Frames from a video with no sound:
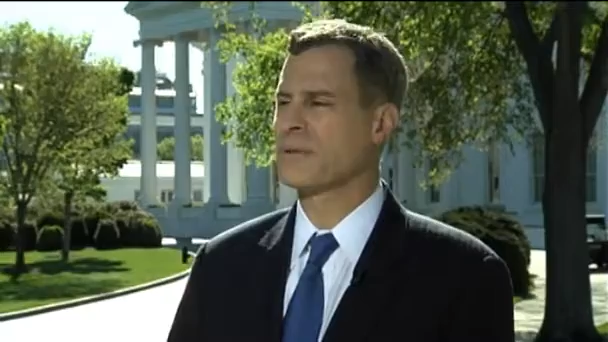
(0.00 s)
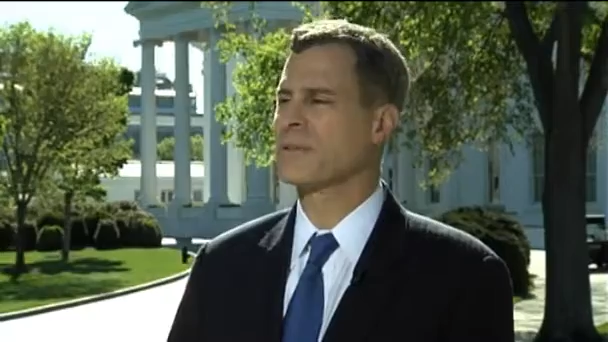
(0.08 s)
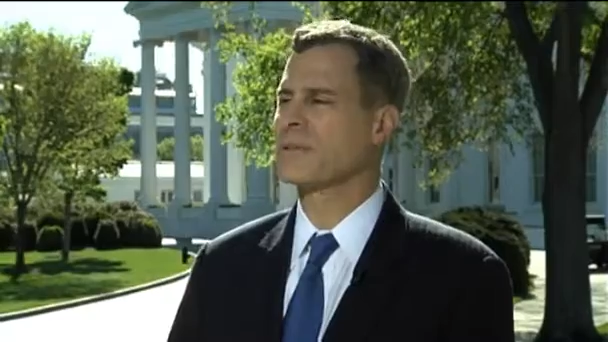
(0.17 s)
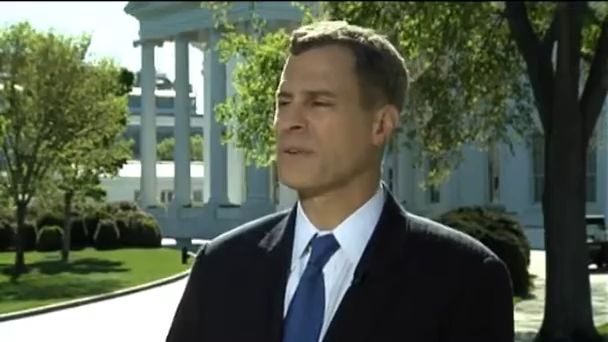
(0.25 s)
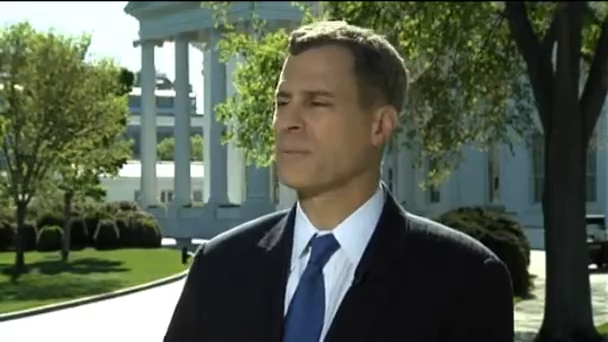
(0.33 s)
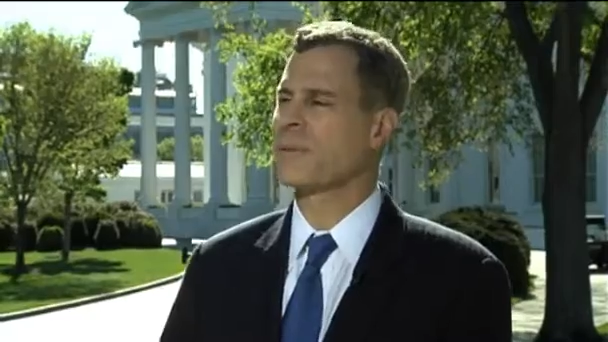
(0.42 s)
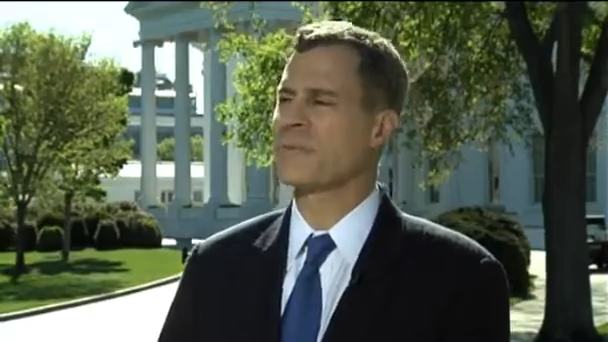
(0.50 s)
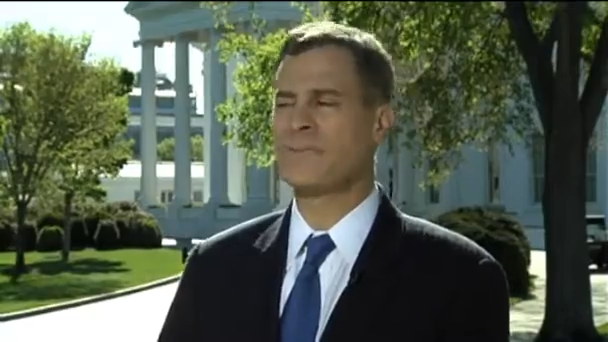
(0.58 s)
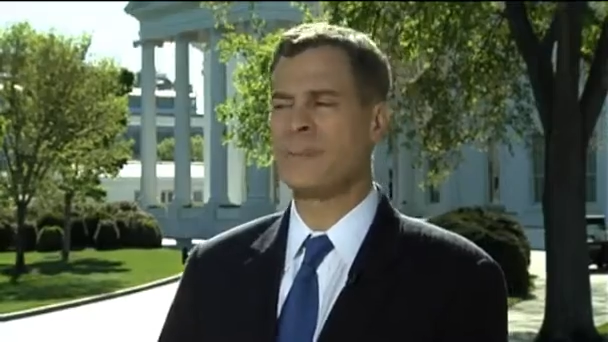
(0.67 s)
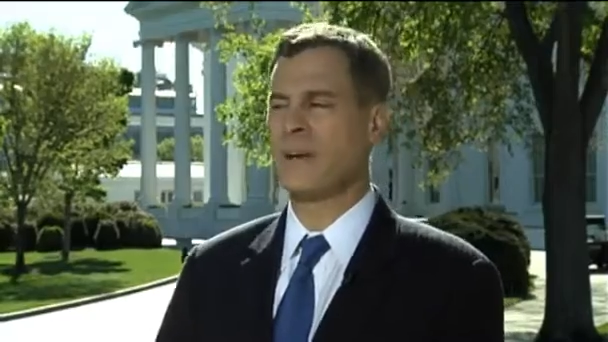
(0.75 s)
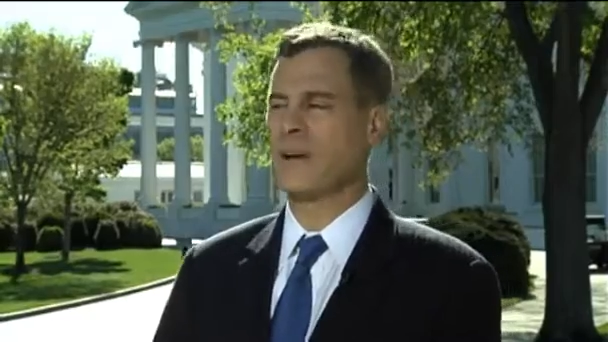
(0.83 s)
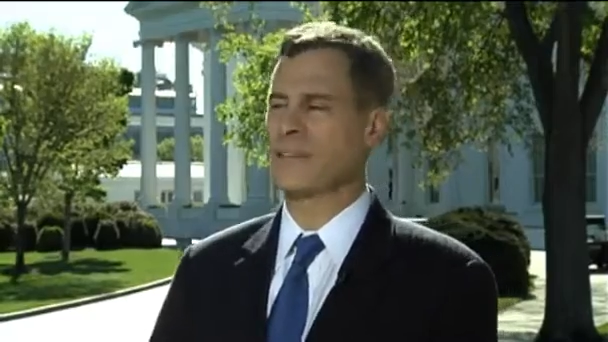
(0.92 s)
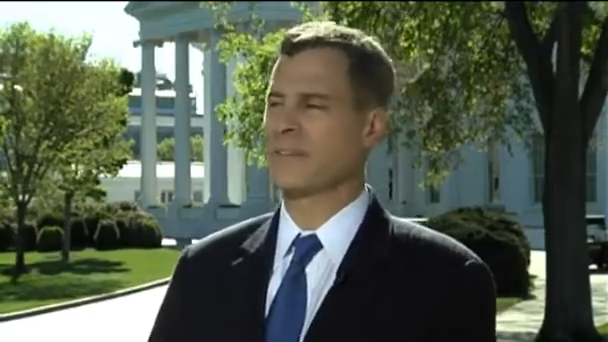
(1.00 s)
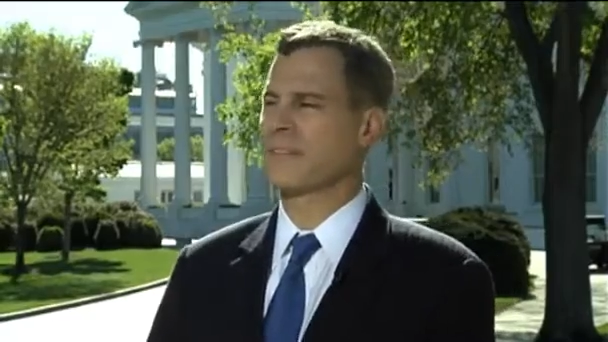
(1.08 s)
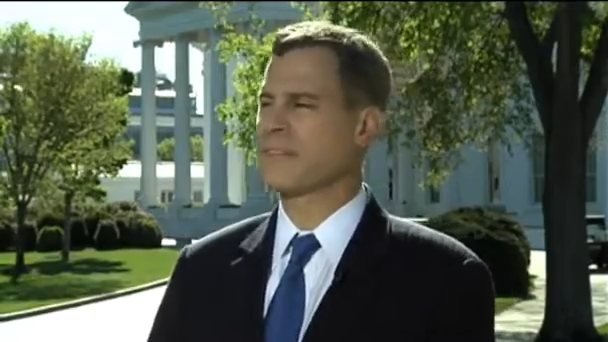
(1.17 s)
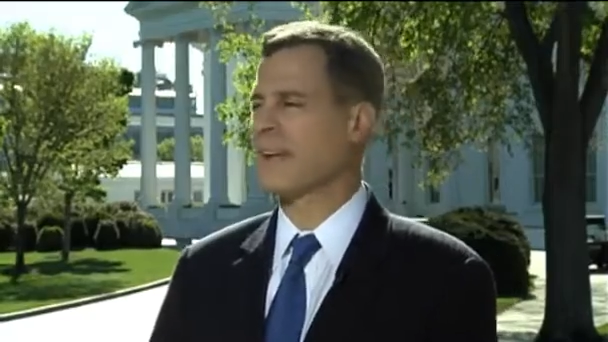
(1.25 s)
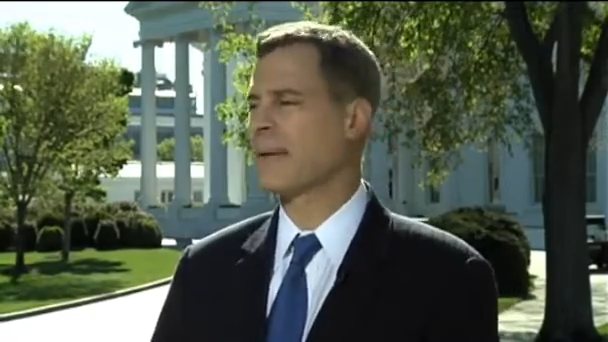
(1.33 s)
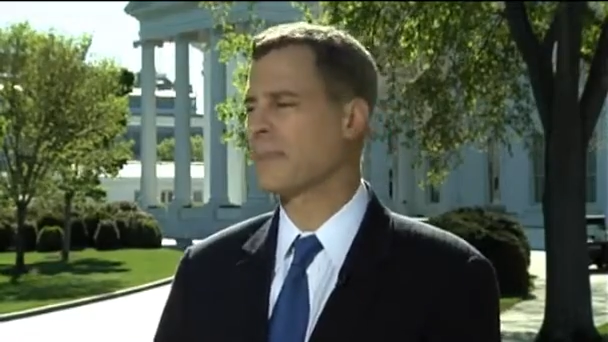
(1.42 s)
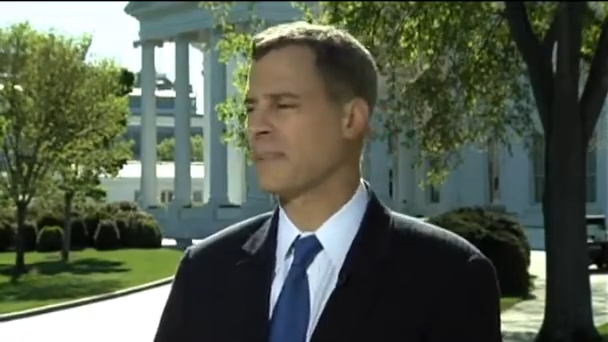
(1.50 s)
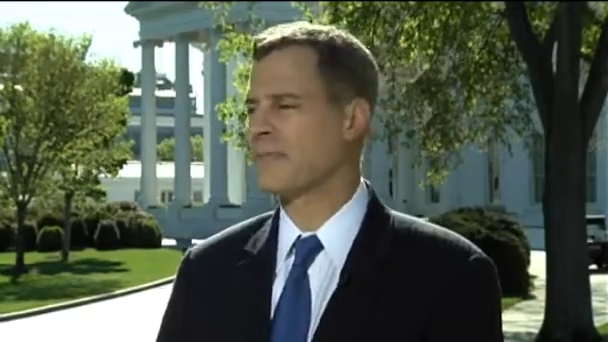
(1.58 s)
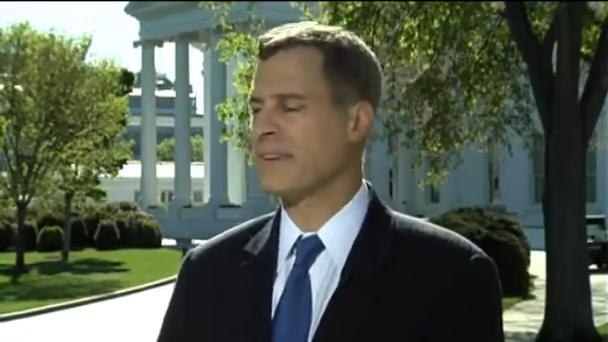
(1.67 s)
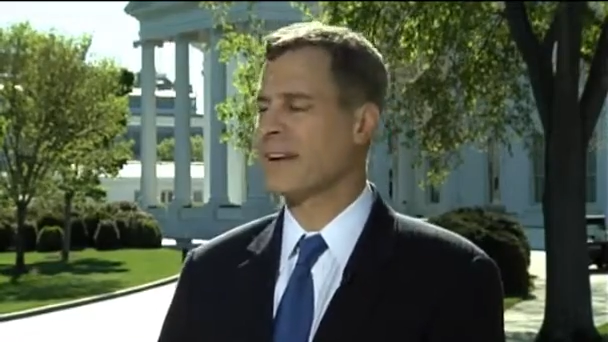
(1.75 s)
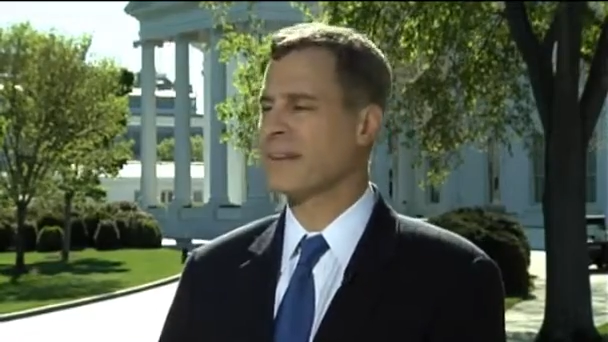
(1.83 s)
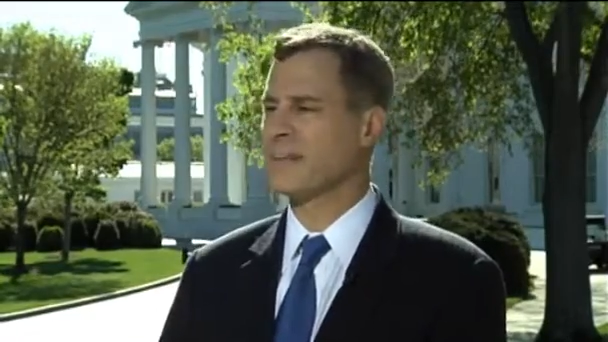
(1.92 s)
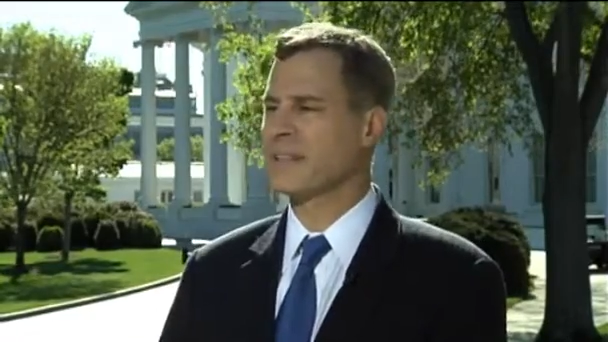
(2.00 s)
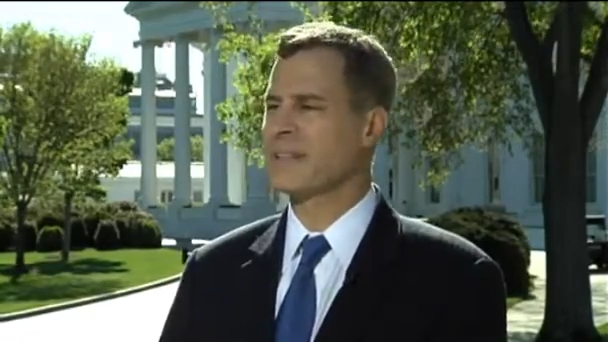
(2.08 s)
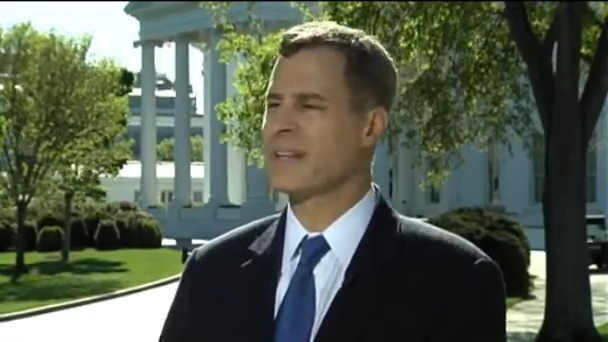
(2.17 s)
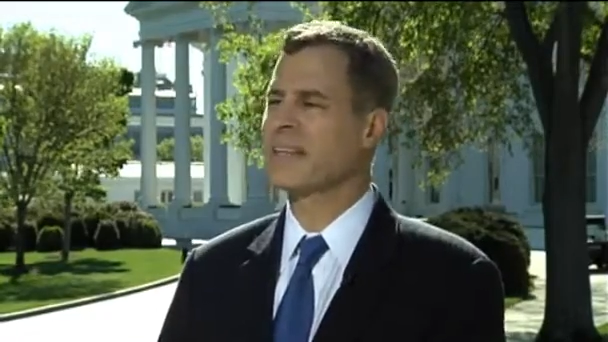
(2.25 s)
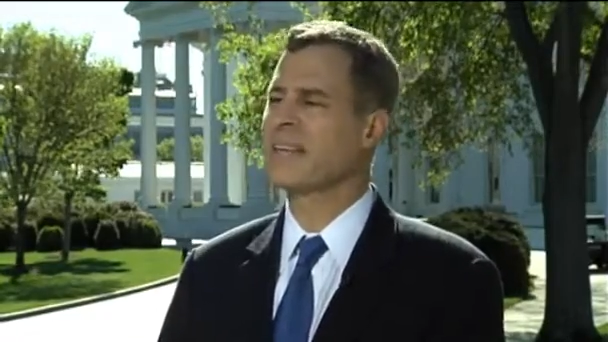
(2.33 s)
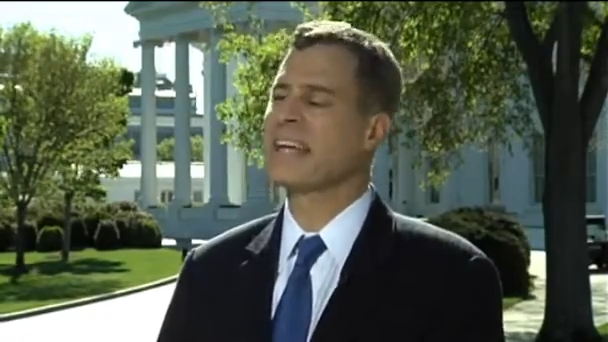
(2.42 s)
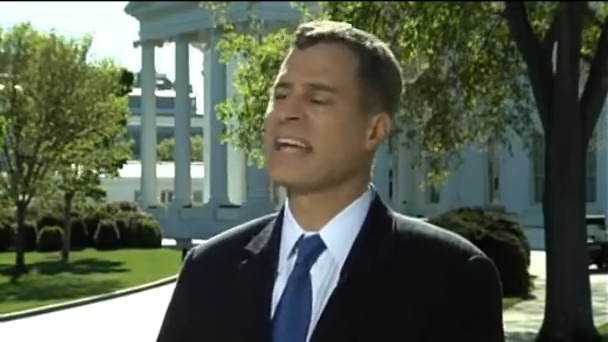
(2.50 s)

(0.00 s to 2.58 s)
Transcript: to interpret because of the sampling variability.